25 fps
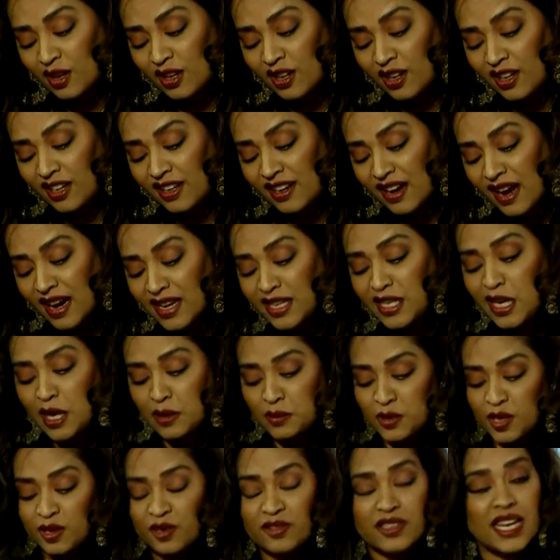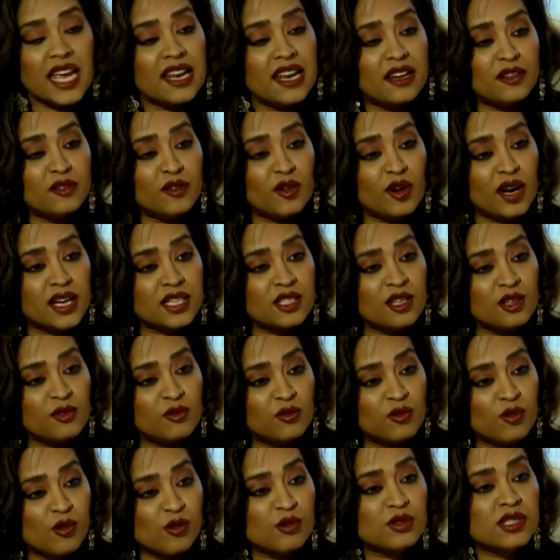9 times out of 10, if you're actually
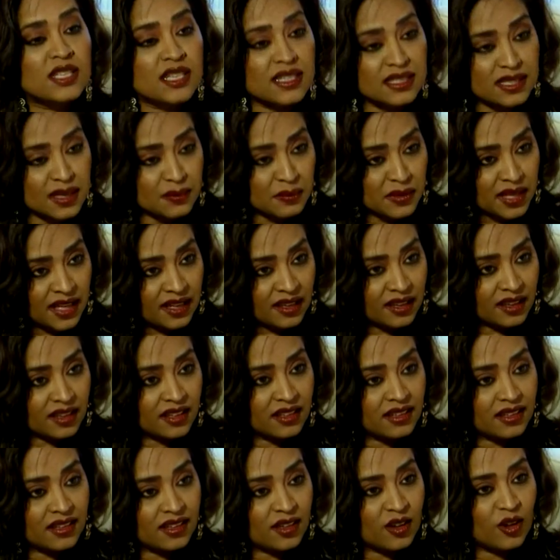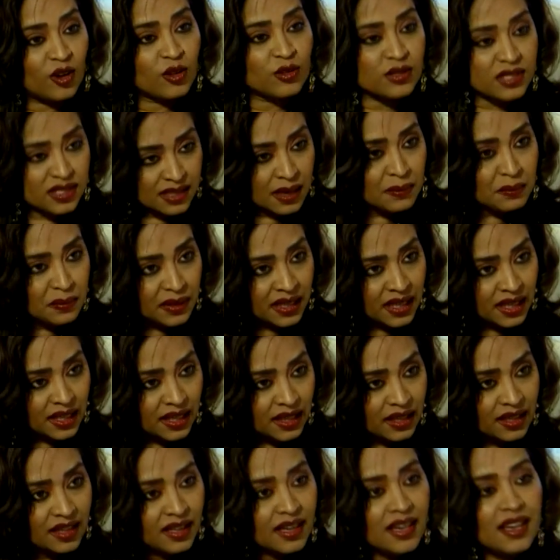forcing something on
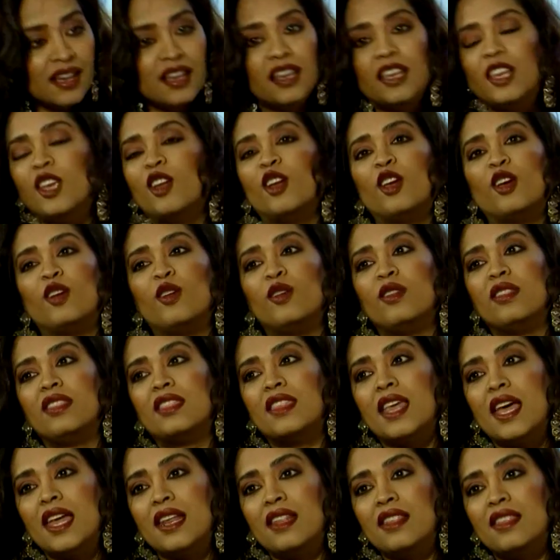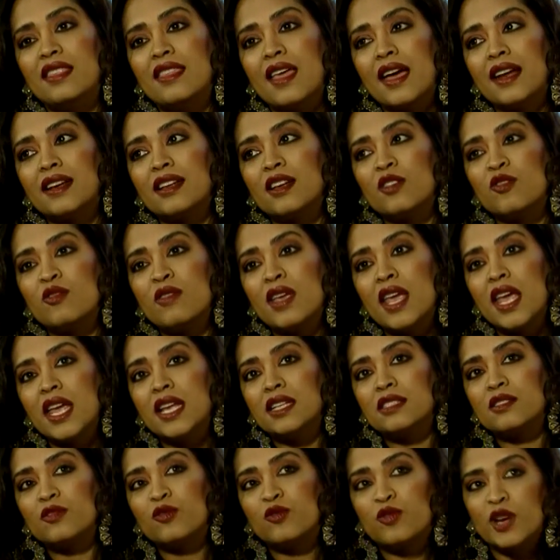somebody, you know, then that
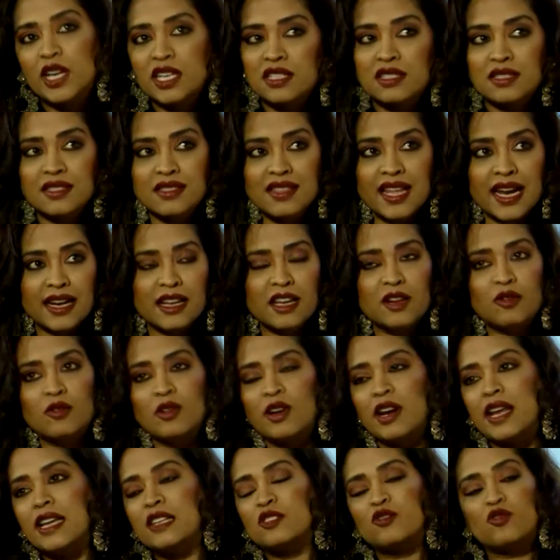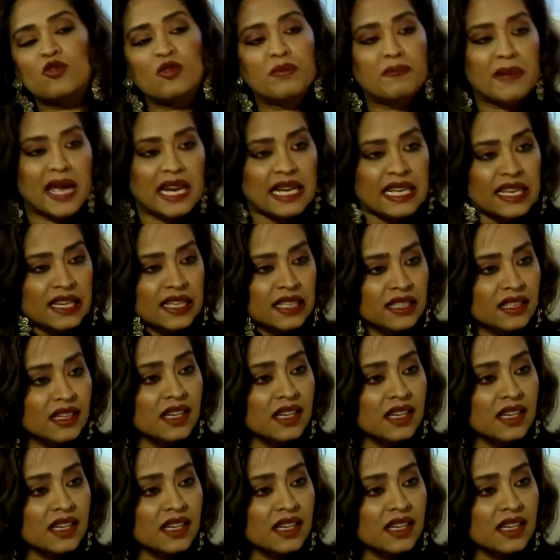creates friction, that creates rebellion.